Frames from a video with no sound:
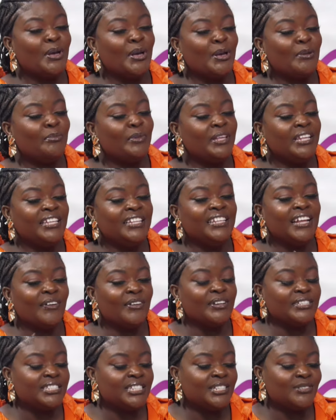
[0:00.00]
many
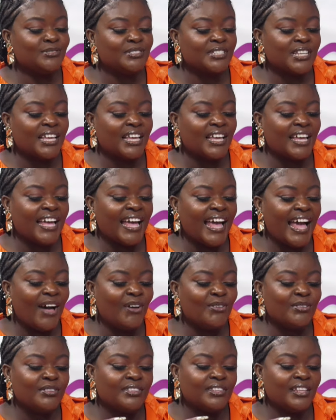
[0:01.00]
narratives
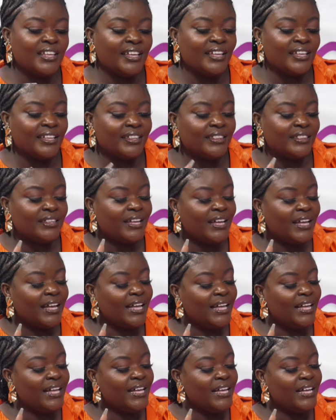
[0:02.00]
out there
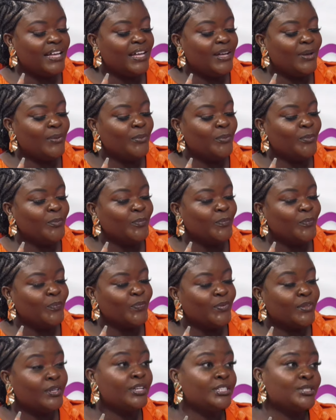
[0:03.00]
that
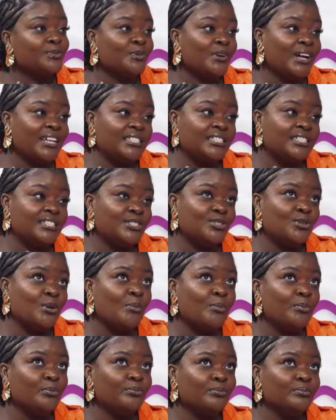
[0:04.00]
gospel artists
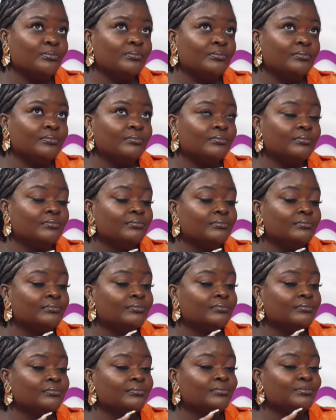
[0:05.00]
don't
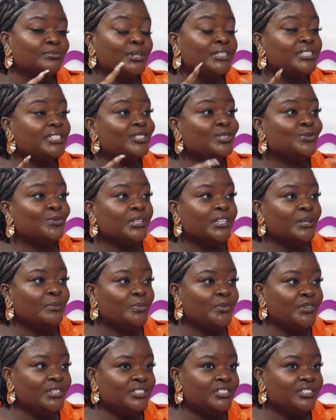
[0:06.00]
practice what they
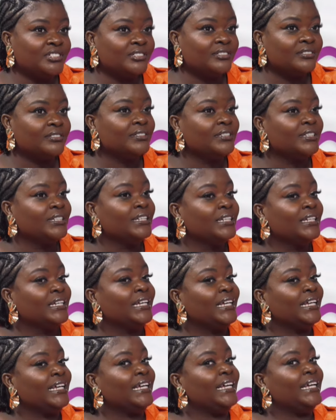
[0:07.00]
preach.
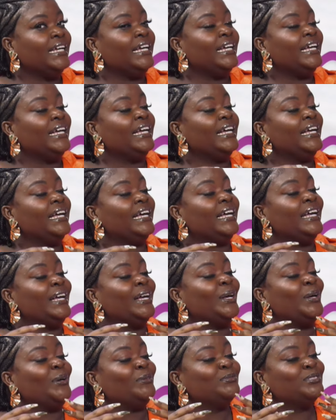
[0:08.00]

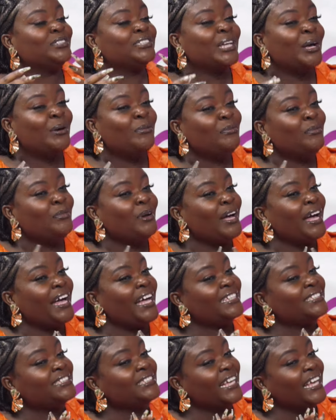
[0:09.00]
Some
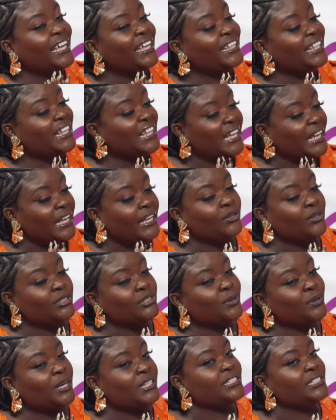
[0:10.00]
are saying, hey,
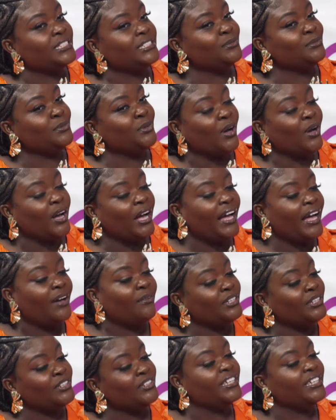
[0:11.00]
gospel artists, you or her,
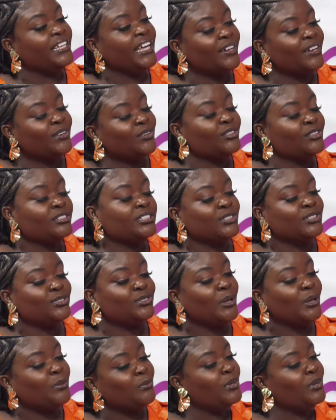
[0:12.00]
when you get closer to
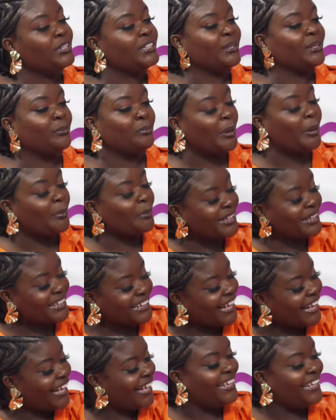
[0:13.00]
them, what the pepper
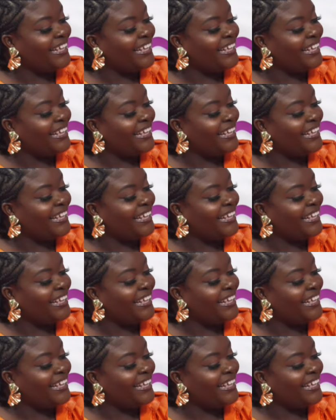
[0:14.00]
that